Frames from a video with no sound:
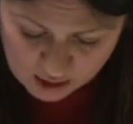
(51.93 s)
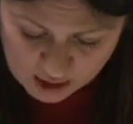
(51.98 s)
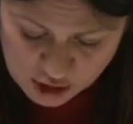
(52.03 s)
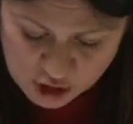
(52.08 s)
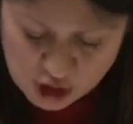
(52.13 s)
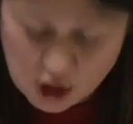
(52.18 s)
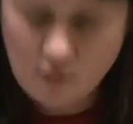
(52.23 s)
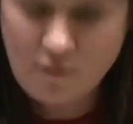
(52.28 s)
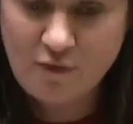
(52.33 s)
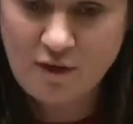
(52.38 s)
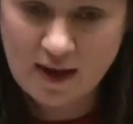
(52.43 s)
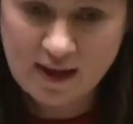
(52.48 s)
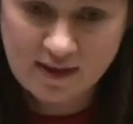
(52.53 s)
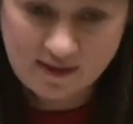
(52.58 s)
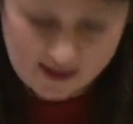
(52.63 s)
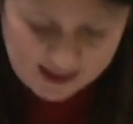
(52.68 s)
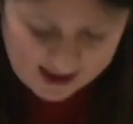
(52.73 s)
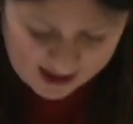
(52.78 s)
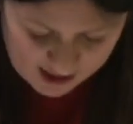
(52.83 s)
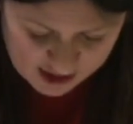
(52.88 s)
shuffling
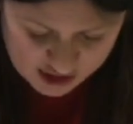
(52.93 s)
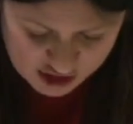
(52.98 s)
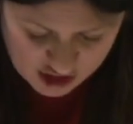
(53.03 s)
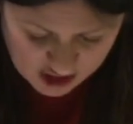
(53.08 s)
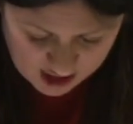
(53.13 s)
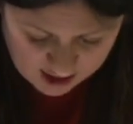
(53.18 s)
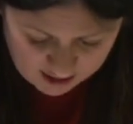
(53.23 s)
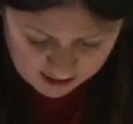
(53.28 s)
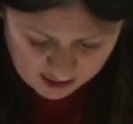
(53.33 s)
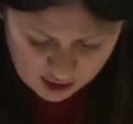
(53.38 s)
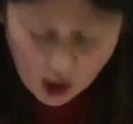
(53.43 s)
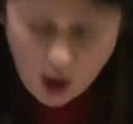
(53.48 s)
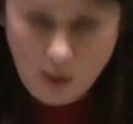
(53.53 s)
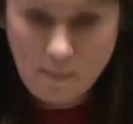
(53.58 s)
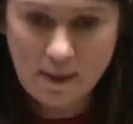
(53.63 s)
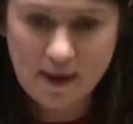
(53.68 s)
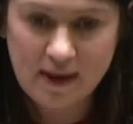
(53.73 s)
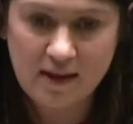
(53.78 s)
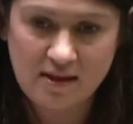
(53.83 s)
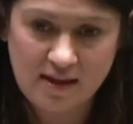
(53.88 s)
the deck chairs,
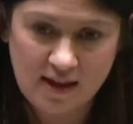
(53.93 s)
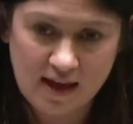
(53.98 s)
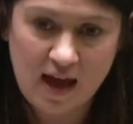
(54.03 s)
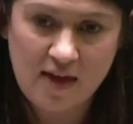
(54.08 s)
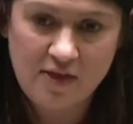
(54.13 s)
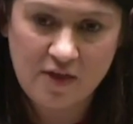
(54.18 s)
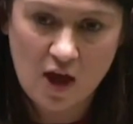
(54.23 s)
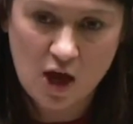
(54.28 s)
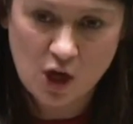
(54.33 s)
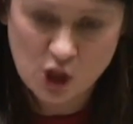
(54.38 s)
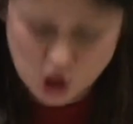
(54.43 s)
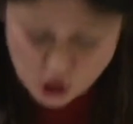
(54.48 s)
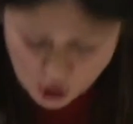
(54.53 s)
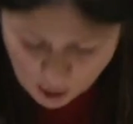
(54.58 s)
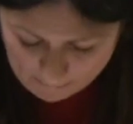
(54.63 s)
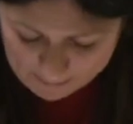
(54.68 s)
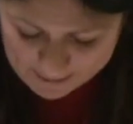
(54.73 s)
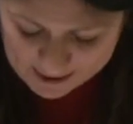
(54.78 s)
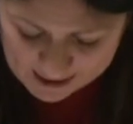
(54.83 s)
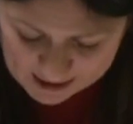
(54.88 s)
cobbling together a
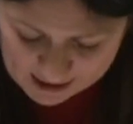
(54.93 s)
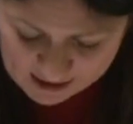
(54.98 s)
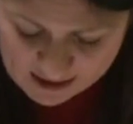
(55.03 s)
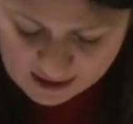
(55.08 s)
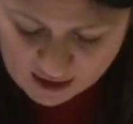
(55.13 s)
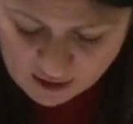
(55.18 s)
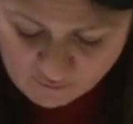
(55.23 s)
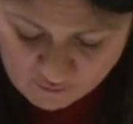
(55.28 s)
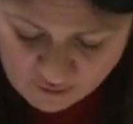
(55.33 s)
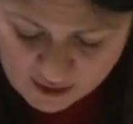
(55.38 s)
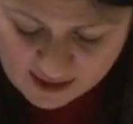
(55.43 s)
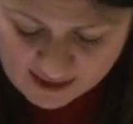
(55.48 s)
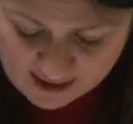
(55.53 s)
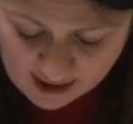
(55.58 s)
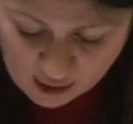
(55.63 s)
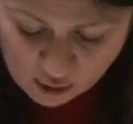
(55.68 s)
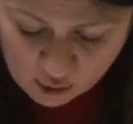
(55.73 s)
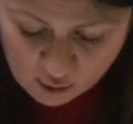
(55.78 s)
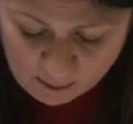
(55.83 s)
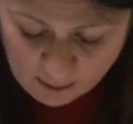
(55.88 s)
shopping list of
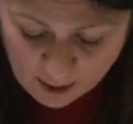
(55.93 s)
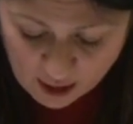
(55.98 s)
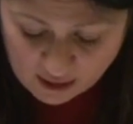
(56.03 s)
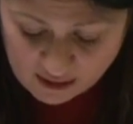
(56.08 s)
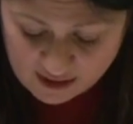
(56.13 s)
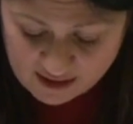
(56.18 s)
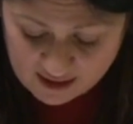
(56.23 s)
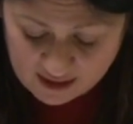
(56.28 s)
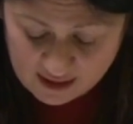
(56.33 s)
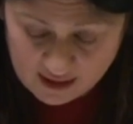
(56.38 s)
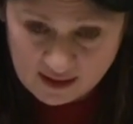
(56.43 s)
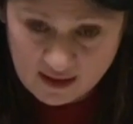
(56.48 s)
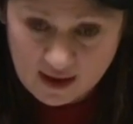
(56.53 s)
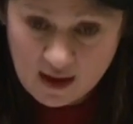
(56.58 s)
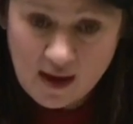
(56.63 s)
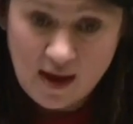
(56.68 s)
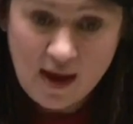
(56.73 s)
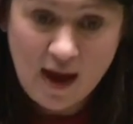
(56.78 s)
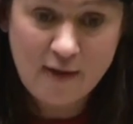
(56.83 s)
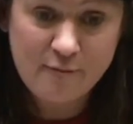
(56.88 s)
recycled policies
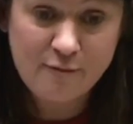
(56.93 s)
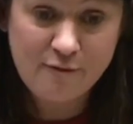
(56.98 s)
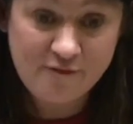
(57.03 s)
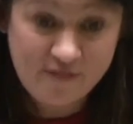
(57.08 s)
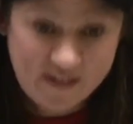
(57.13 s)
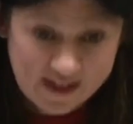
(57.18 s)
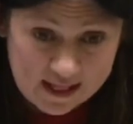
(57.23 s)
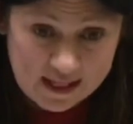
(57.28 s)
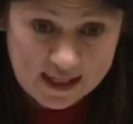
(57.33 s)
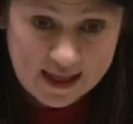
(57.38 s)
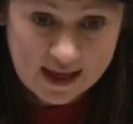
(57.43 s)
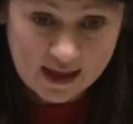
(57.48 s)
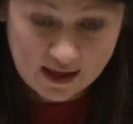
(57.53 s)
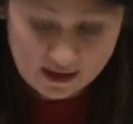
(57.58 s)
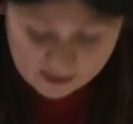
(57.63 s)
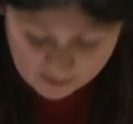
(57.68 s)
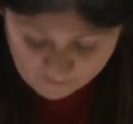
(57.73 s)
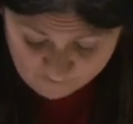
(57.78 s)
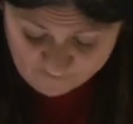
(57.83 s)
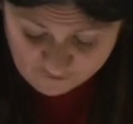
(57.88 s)
and
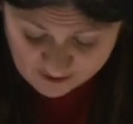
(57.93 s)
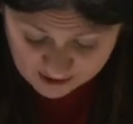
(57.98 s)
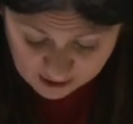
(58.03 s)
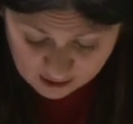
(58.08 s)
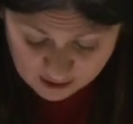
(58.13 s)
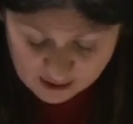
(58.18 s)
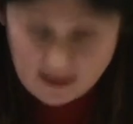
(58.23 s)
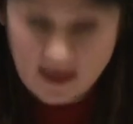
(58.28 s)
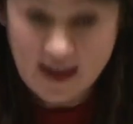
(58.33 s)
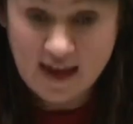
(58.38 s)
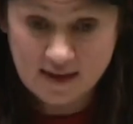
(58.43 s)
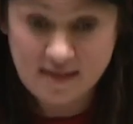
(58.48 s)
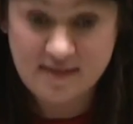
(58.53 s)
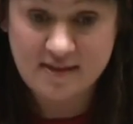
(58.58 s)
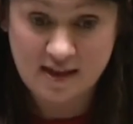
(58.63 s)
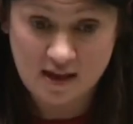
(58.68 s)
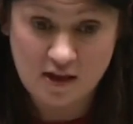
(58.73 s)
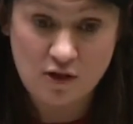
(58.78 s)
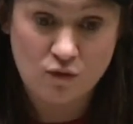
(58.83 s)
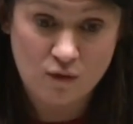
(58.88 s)
fiddling the figures. Is
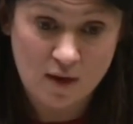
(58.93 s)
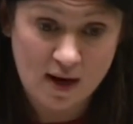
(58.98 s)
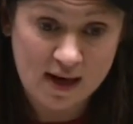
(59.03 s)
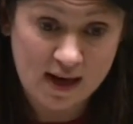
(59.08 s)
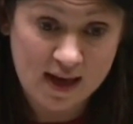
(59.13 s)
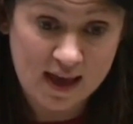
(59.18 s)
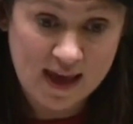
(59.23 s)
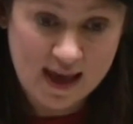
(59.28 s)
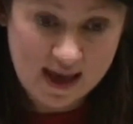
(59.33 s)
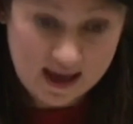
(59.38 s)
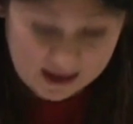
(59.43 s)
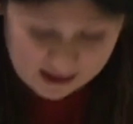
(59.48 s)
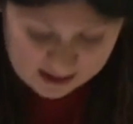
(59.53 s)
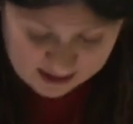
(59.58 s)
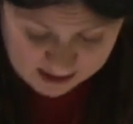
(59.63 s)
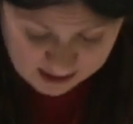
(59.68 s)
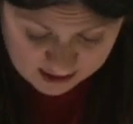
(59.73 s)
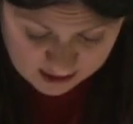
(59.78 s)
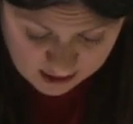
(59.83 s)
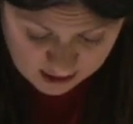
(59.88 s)
this really
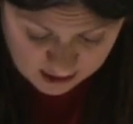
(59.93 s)
it?